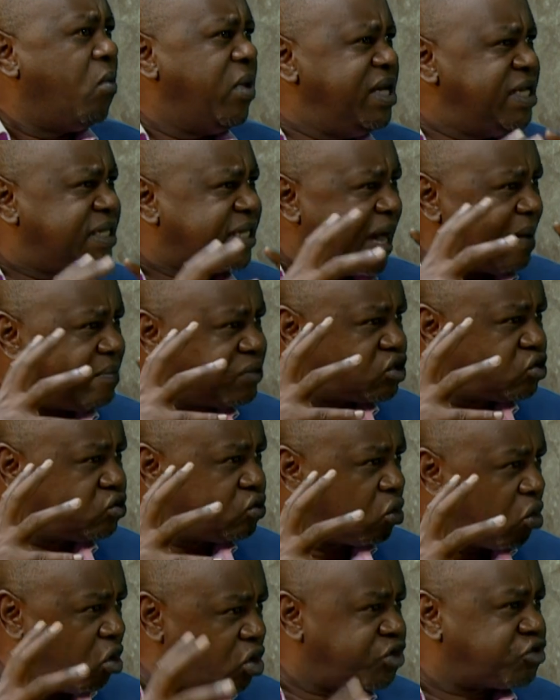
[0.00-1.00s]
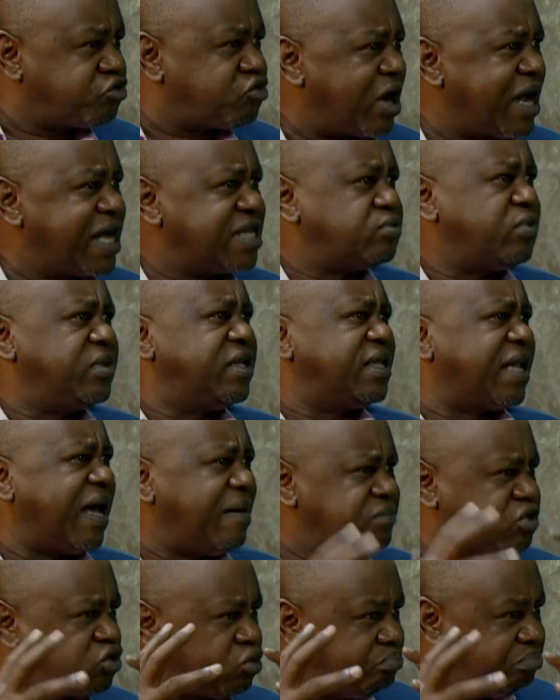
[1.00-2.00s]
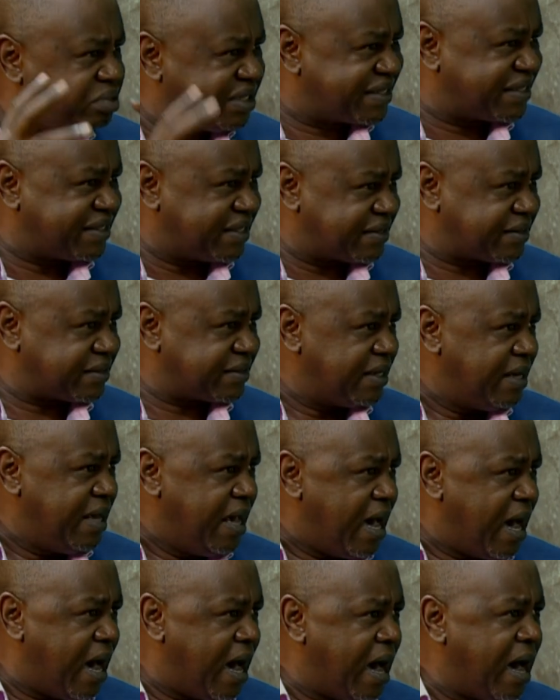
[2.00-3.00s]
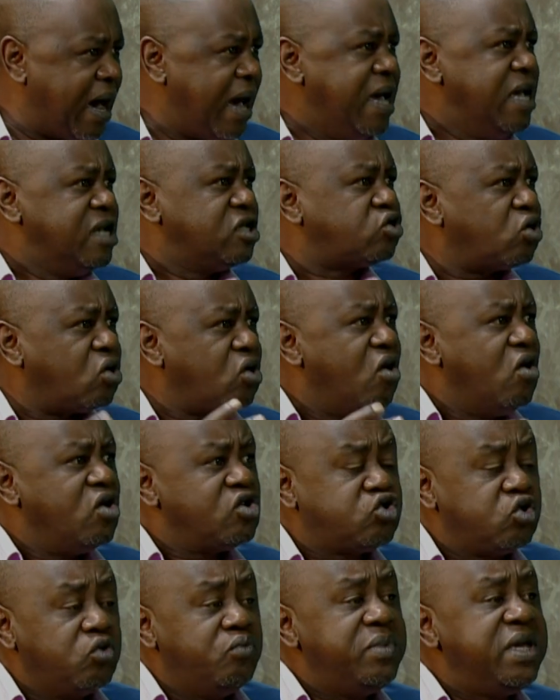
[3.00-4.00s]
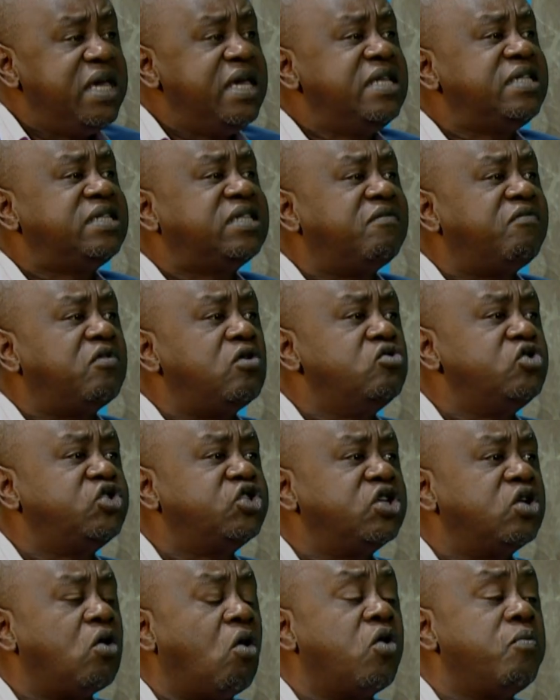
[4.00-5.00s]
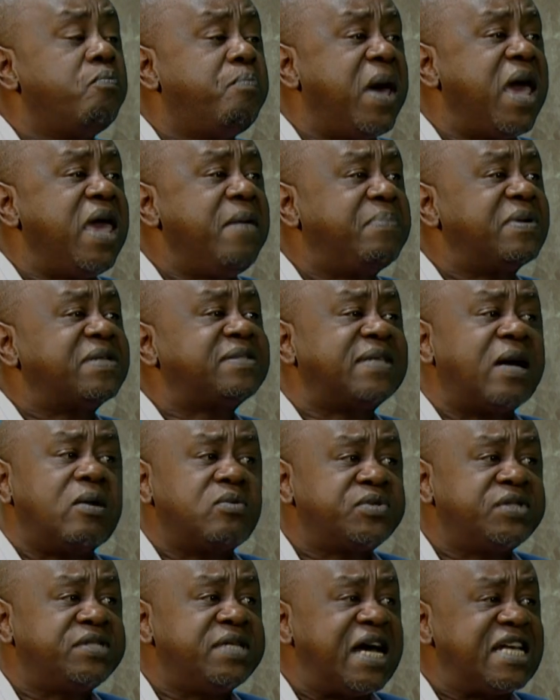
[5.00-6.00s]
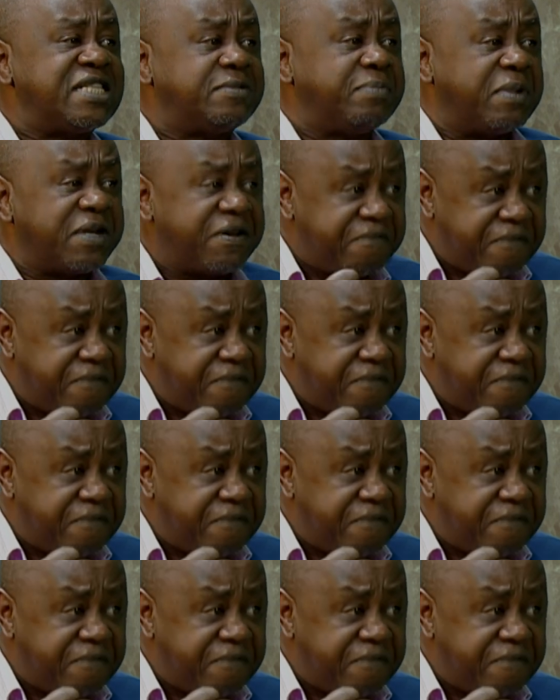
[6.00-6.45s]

when it comes to contracts, when it comes to business. To me, devolution on paper sounds nice, but